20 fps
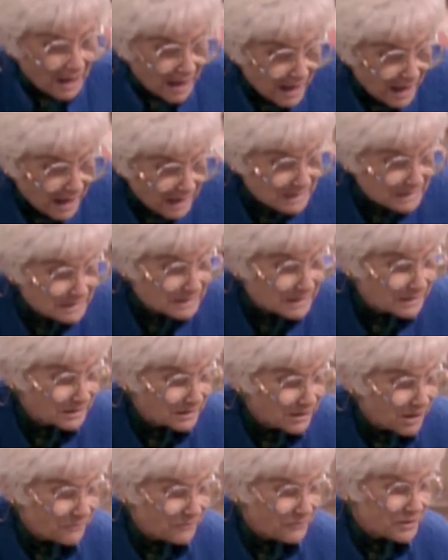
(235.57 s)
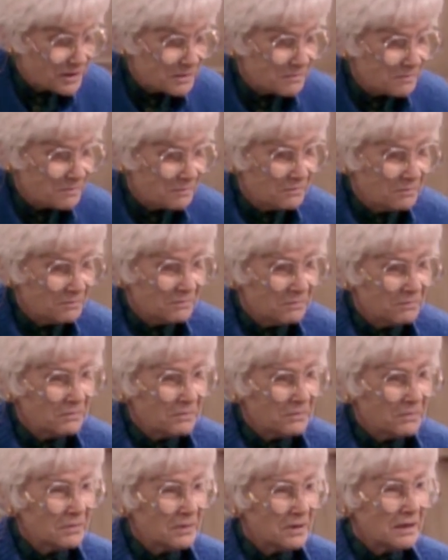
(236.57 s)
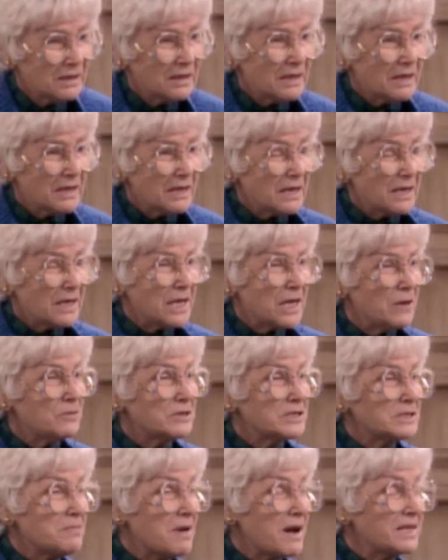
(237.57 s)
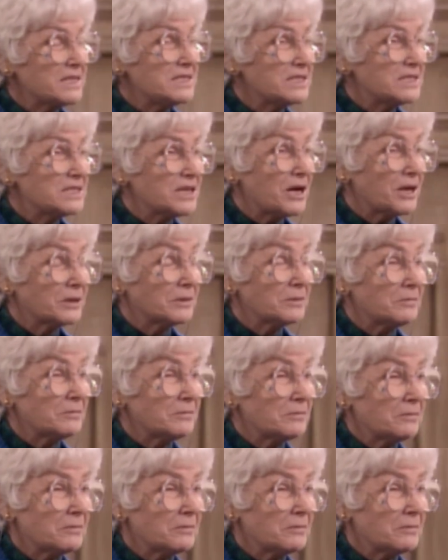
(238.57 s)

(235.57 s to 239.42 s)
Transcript: I did love him. He was my son.